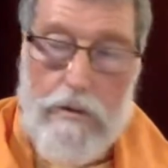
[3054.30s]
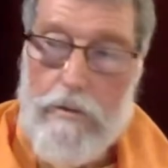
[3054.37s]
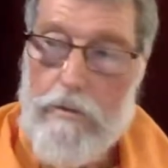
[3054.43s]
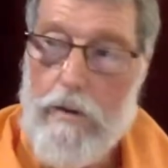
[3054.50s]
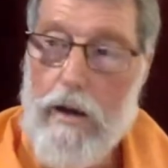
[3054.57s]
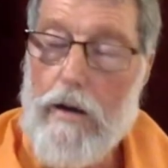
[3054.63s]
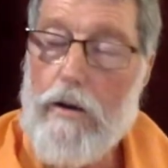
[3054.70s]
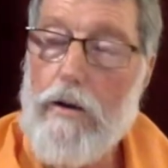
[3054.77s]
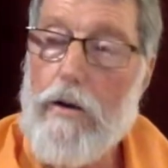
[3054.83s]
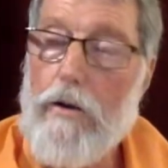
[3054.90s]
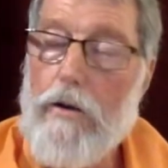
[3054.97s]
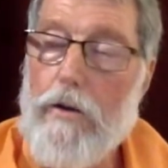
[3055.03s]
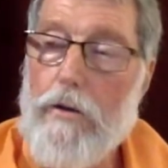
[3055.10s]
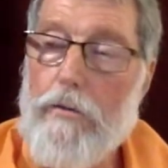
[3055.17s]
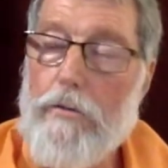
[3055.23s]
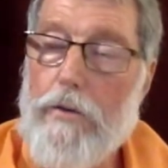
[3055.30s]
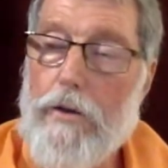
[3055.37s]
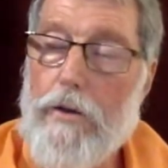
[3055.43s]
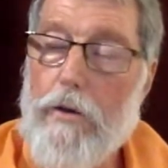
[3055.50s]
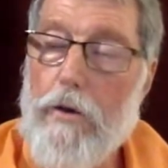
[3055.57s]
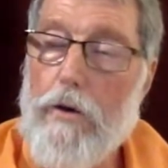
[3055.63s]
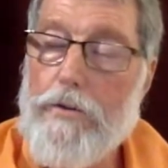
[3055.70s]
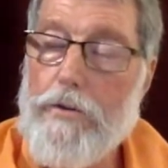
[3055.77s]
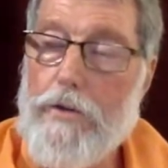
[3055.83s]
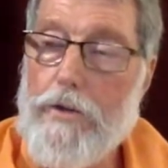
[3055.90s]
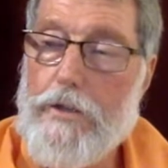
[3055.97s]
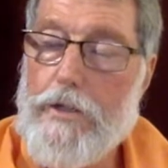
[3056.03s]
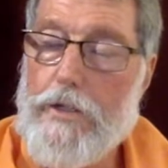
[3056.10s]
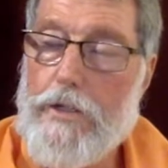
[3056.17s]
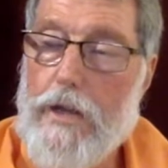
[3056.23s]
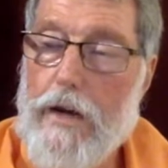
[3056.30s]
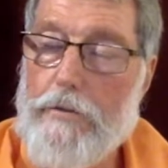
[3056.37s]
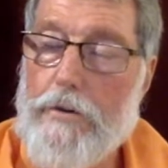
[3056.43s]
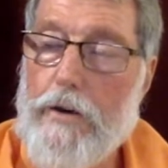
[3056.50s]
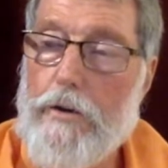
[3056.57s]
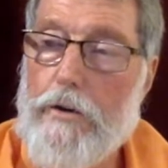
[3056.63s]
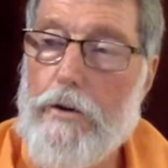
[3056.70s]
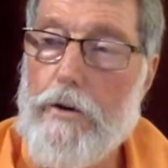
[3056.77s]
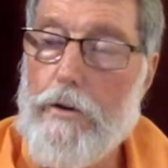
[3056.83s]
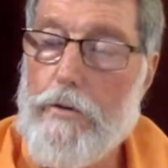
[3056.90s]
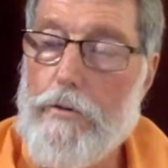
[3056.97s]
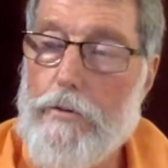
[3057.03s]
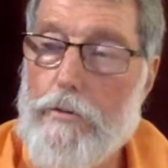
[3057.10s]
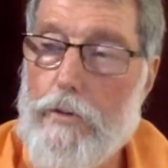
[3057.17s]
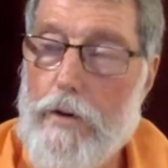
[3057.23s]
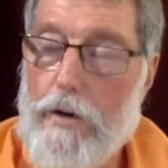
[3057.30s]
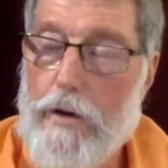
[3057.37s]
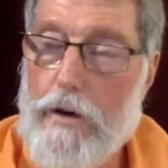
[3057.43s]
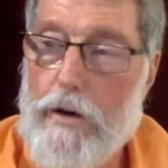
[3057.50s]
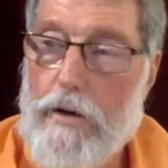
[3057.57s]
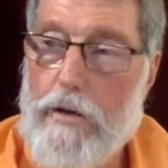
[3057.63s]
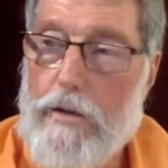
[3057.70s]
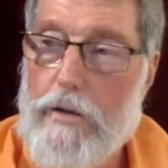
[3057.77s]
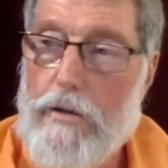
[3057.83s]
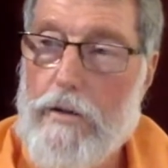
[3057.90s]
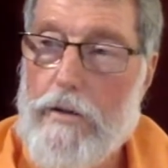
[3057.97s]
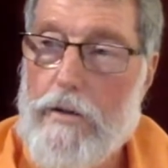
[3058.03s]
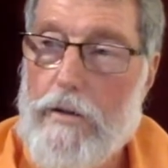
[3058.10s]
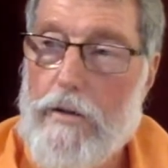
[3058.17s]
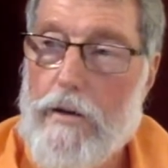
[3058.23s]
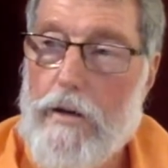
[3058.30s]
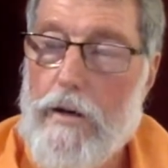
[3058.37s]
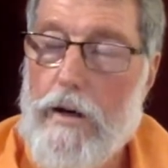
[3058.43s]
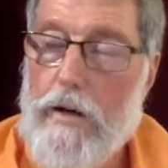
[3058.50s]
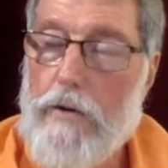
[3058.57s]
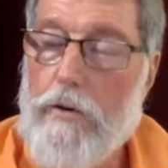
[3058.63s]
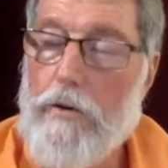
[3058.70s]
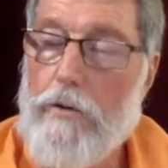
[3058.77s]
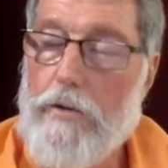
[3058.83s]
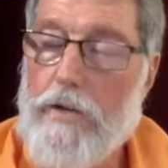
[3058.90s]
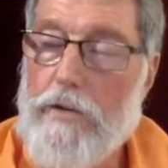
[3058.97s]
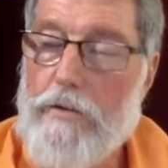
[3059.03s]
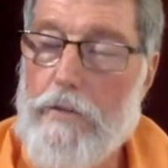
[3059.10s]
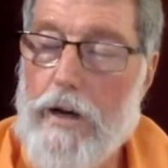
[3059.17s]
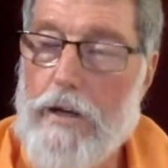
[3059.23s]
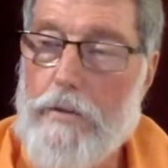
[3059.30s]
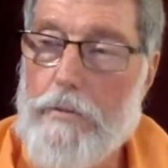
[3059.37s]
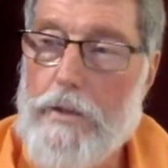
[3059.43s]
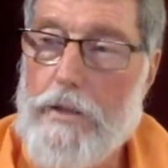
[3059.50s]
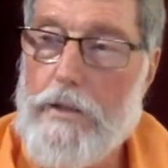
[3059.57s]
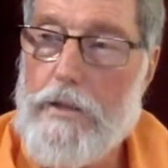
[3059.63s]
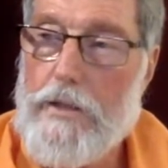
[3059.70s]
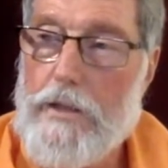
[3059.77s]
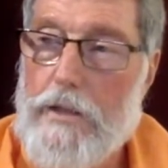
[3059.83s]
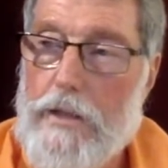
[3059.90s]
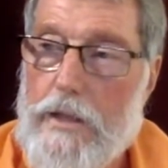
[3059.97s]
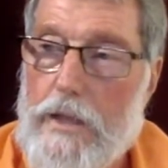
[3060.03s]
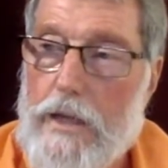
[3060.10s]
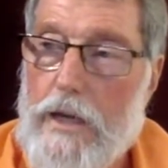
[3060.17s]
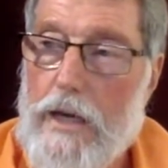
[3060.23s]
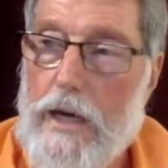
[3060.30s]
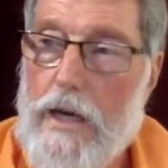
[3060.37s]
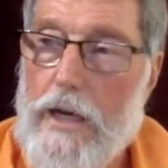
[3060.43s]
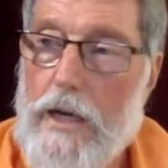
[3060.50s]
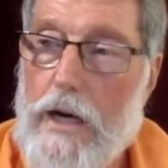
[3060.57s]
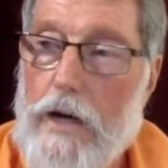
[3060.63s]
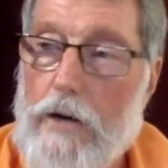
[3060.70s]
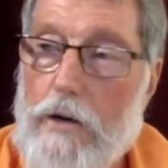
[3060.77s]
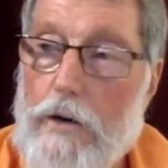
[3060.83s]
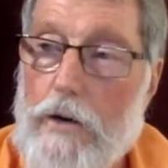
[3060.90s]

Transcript: We are the authors of our own work, our own environment, our